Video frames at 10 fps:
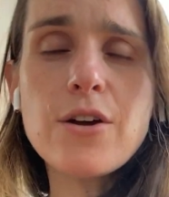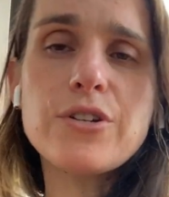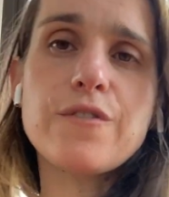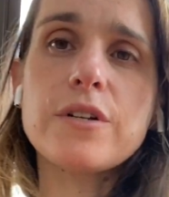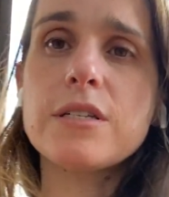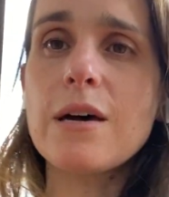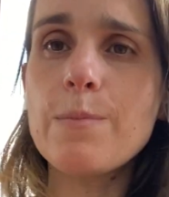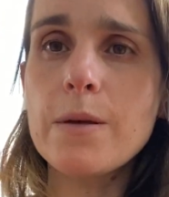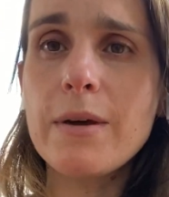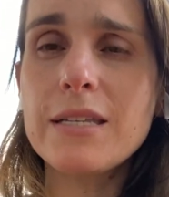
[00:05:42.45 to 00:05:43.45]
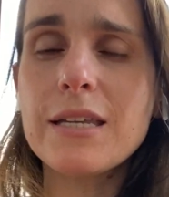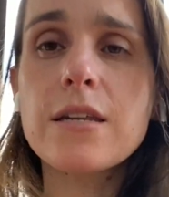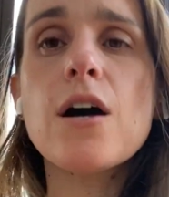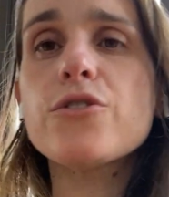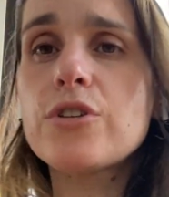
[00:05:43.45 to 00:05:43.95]
or different supplements, and
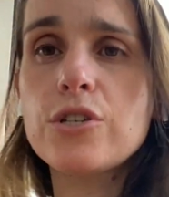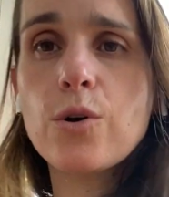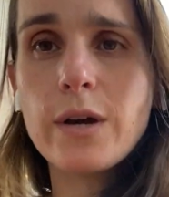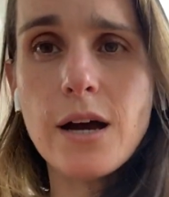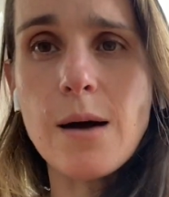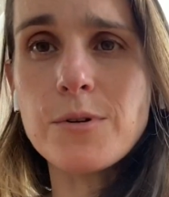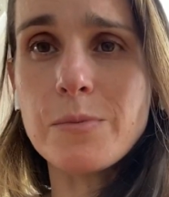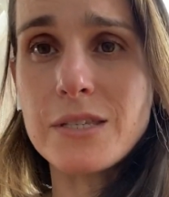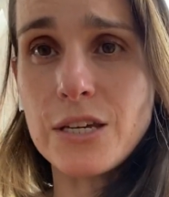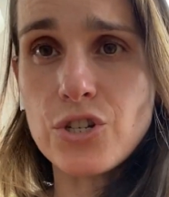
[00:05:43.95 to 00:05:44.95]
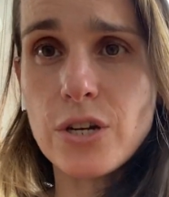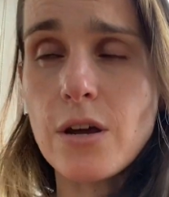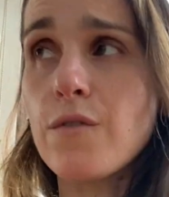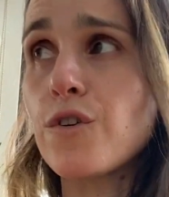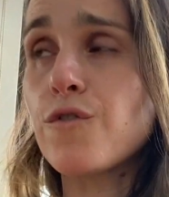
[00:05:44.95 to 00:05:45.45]
it also does a quick
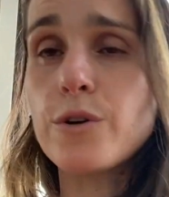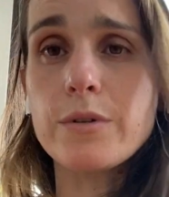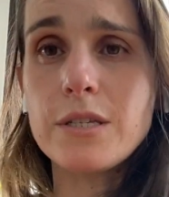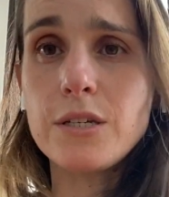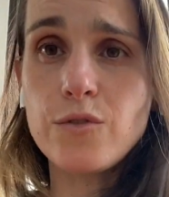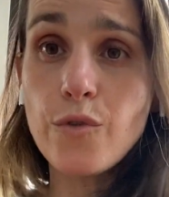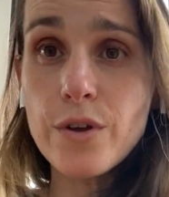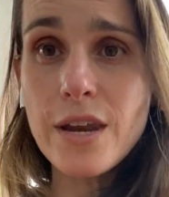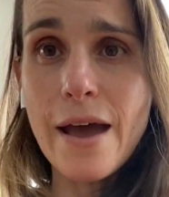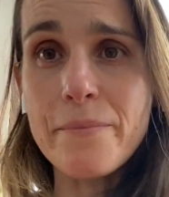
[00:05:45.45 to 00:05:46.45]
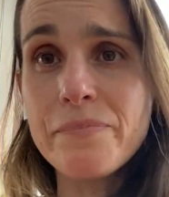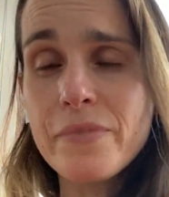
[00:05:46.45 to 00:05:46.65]
optimization of your frequencies for the day.